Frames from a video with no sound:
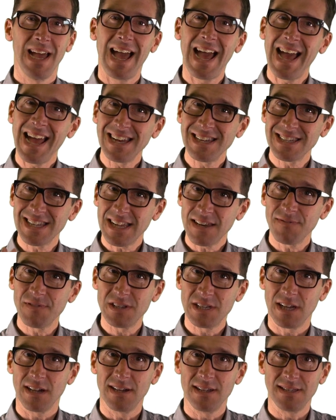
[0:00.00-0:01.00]
And
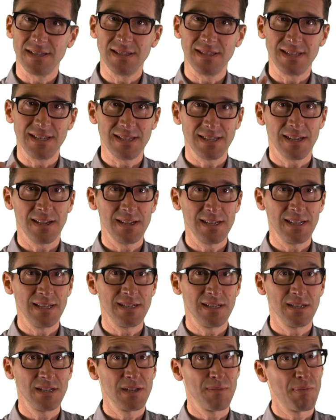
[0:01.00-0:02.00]
advertisers
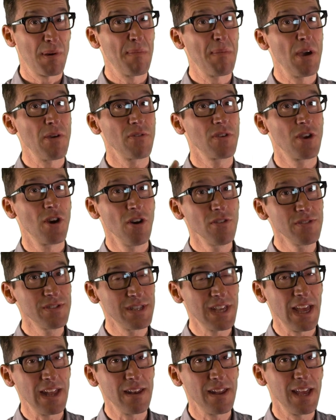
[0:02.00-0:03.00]
decided to promote
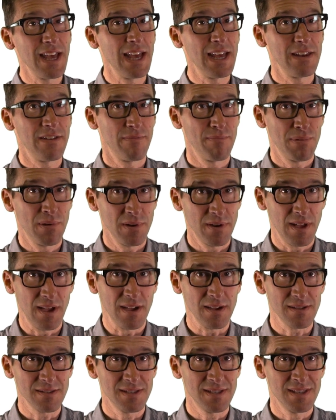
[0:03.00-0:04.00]
content ahead of
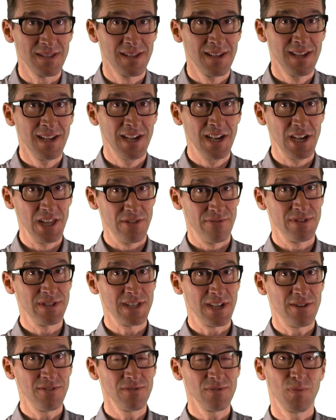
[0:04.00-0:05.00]
products. And the
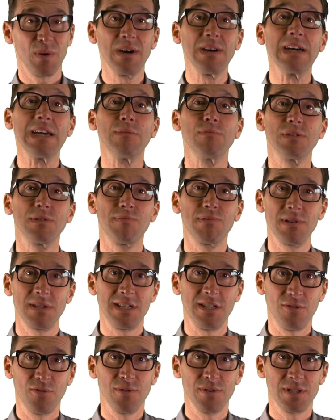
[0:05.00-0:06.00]
result, well, it was
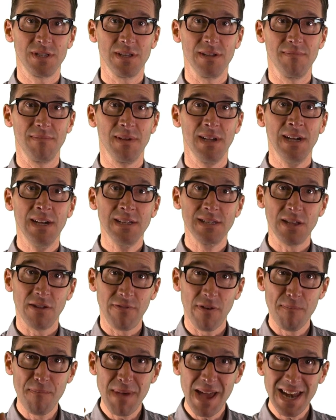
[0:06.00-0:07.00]
pretty awesome. So
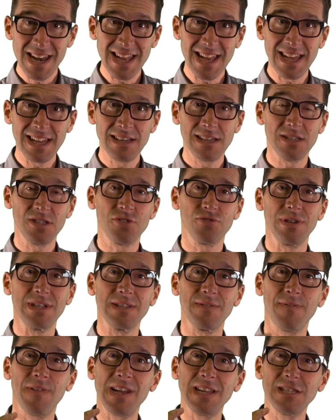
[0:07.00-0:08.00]
for many
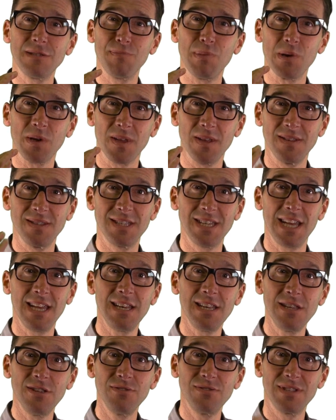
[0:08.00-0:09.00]
industries, Facebook
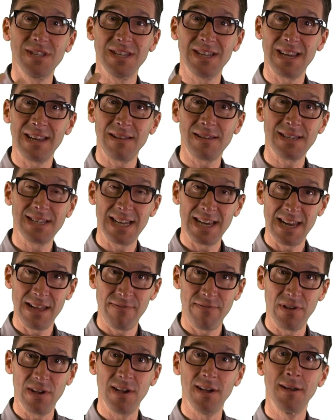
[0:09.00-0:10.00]
continues to
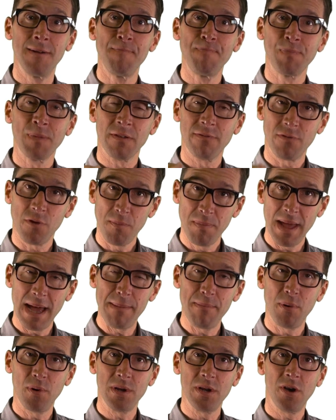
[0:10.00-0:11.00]
deliver, from
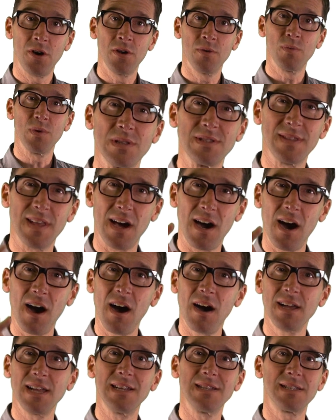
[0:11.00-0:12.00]
that point onwards, the
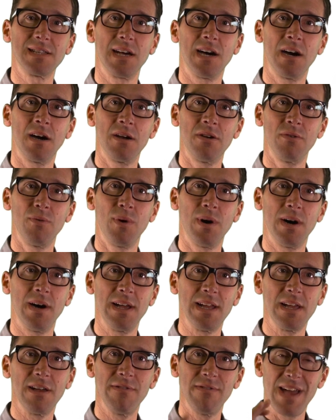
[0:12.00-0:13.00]
highest
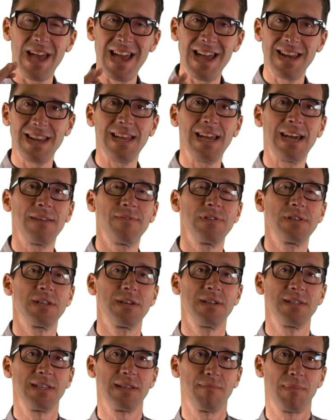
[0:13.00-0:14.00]
ROI of any
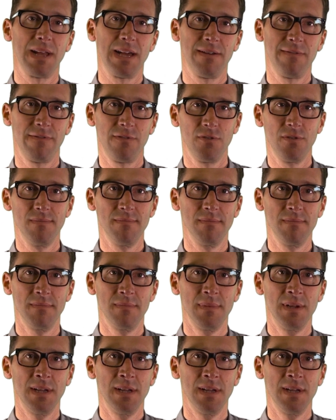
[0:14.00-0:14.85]
advertising platform.